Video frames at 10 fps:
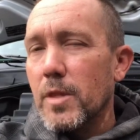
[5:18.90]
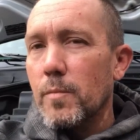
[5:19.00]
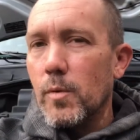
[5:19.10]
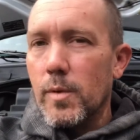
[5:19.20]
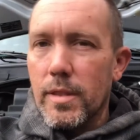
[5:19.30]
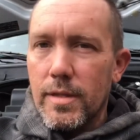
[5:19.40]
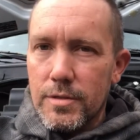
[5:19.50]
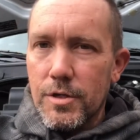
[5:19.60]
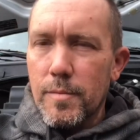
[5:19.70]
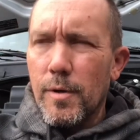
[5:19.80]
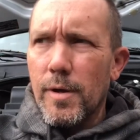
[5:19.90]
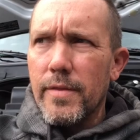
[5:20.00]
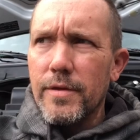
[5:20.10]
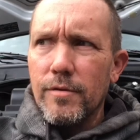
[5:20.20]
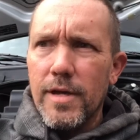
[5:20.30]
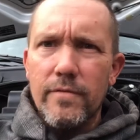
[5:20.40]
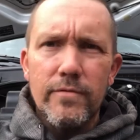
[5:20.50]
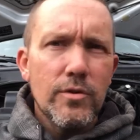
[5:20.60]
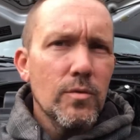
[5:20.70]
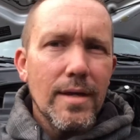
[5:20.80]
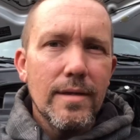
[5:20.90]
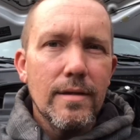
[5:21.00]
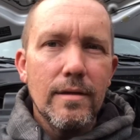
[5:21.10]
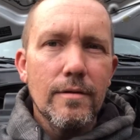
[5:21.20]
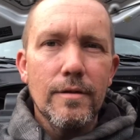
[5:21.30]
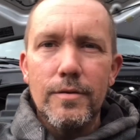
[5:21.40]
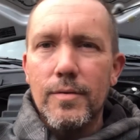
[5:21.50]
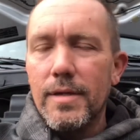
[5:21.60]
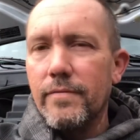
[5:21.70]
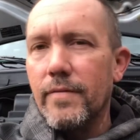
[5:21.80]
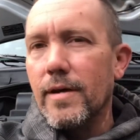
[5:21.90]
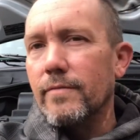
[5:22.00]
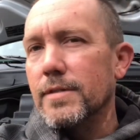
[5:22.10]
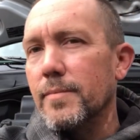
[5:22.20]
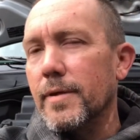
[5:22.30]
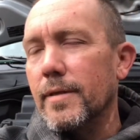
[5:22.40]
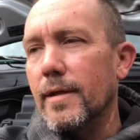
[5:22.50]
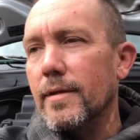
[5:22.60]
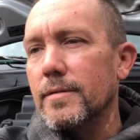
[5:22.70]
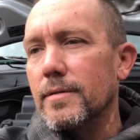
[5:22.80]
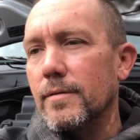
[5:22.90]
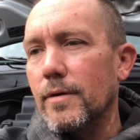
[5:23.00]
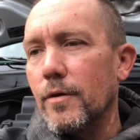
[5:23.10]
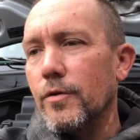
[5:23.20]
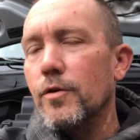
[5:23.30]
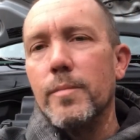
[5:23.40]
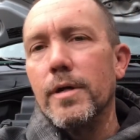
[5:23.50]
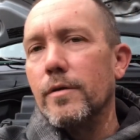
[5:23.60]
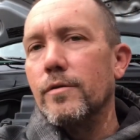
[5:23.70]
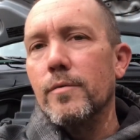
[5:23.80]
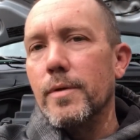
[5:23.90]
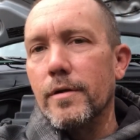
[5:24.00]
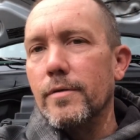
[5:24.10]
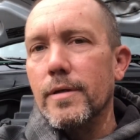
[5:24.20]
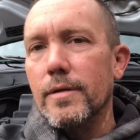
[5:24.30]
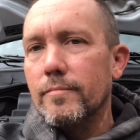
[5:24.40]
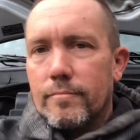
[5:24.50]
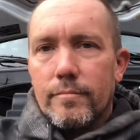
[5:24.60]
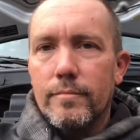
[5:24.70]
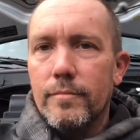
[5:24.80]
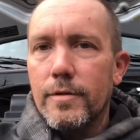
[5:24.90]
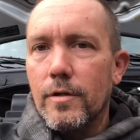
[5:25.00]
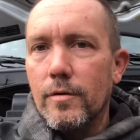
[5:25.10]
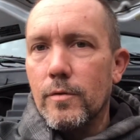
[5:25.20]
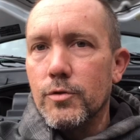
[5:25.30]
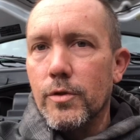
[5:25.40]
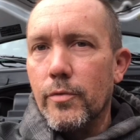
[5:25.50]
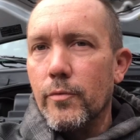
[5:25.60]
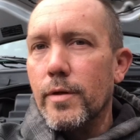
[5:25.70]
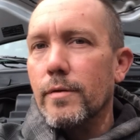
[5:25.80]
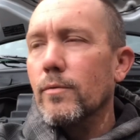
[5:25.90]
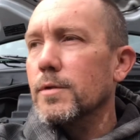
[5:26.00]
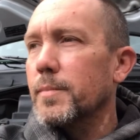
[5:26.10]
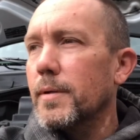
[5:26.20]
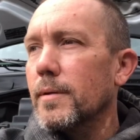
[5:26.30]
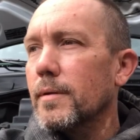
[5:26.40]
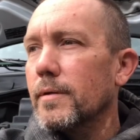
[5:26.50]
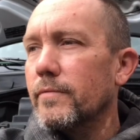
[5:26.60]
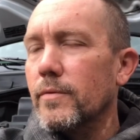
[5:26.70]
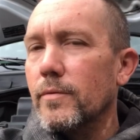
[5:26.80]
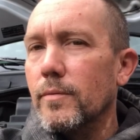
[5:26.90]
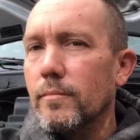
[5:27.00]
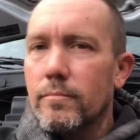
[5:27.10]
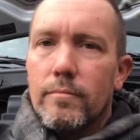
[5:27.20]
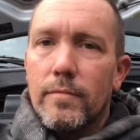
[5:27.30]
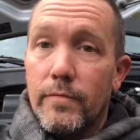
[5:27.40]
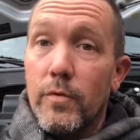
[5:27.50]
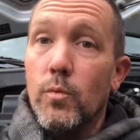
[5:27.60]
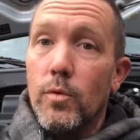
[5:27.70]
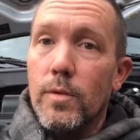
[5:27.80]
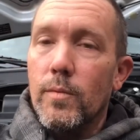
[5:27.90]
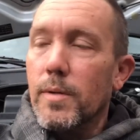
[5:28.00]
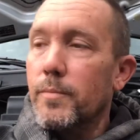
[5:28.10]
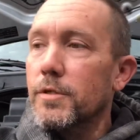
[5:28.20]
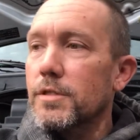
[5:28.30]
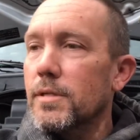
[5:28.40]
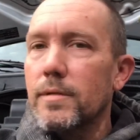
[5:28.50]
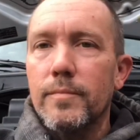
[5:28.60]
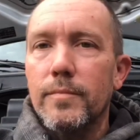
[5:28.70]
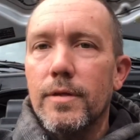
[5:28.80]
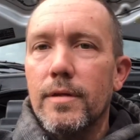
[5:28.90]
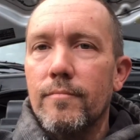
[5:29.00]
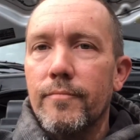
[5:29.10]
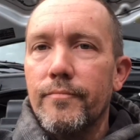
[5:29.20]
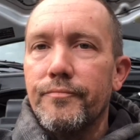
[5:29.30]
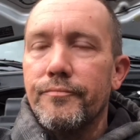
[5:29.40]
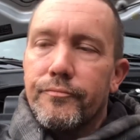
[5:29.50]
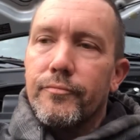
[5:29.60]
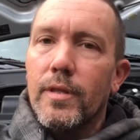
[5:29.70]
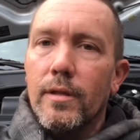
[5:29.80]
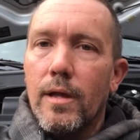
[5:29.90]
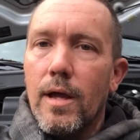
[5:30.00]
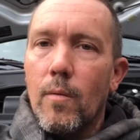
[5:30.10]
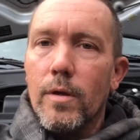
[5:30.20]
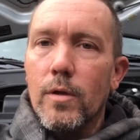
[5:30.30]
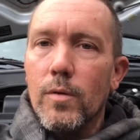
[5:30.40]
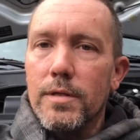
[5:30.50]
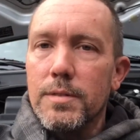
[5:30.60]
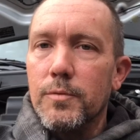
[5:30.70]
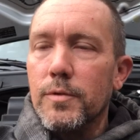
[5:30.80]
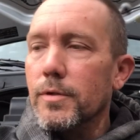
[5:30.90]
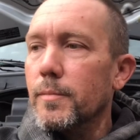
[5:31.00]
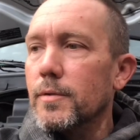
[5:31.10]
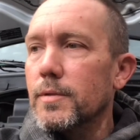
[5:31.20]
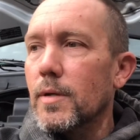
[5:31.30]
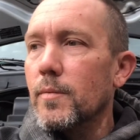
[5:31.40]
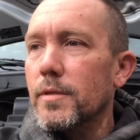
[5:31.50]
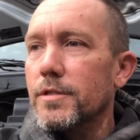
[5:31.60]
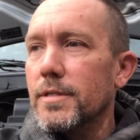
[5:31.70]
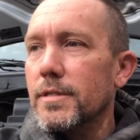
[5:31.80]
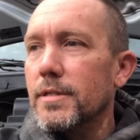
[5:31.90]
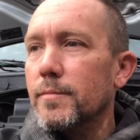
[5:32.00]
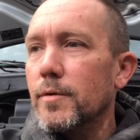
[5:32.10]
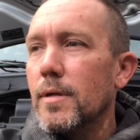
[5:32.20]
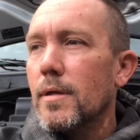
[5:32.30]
But with his turbo, I think you'll have 280 or 285 or something like that. So, or you can go bigger. You can go bigger. You can get, you know, closer to 300 horsepower if you if you really want to push it. But I wanted a quick spooling turbo, so I went the JCW.